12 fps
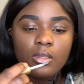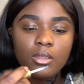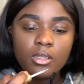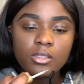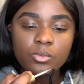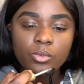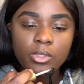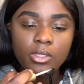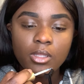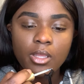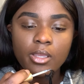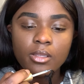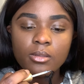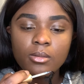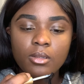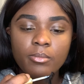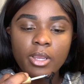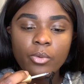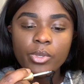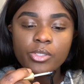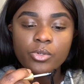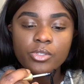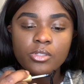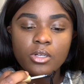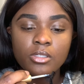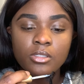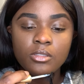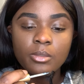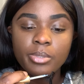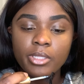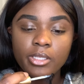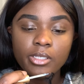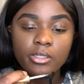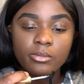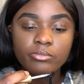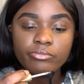It's really like, my resources are depleting